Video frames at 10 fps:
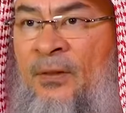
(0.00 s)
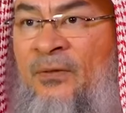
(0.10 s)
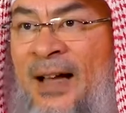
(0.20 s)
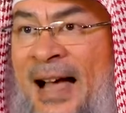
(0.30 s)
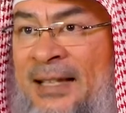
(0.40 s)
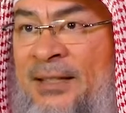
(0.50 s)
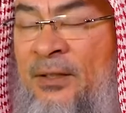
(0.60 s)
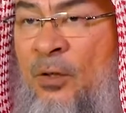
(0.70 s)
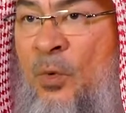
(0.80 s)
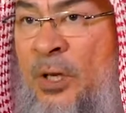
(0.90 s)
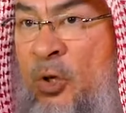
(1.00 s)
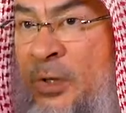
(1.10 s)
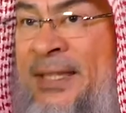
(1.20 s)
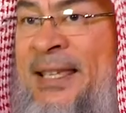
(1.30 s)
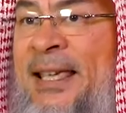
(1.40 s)
Fast when you
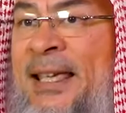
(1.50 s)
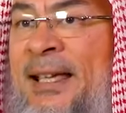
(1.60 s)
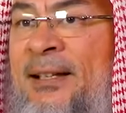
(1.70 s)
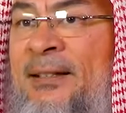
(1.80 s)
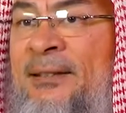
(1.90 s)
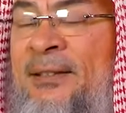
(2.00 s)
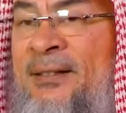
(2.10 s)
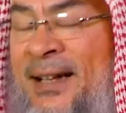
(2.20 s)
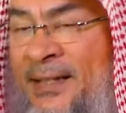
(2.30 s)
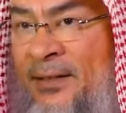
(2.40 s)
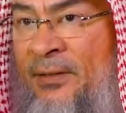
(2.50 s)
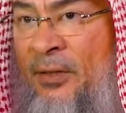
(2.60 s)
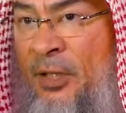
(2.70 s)
see the crescent,